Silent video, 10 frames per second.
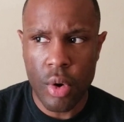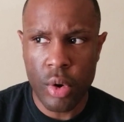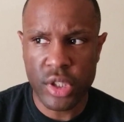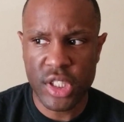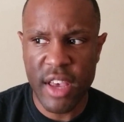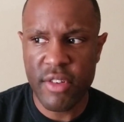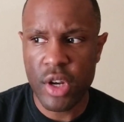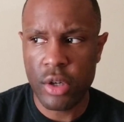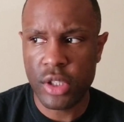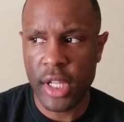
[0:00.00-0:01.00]
or 7
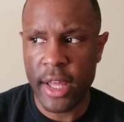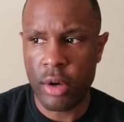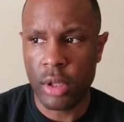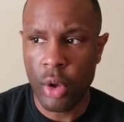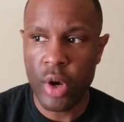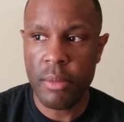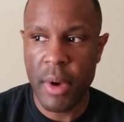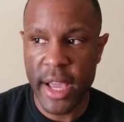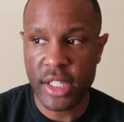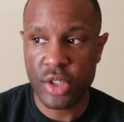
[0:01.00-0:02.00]
years later, Lloyd
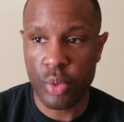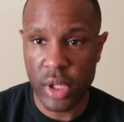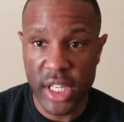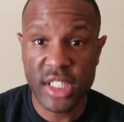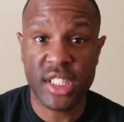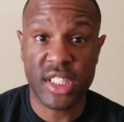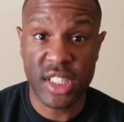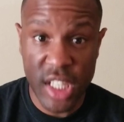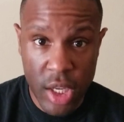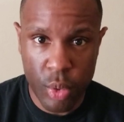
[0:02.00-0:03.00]
Banks released the
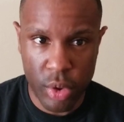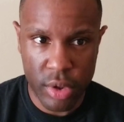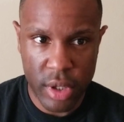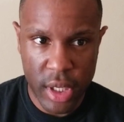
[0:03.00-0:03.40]
sequel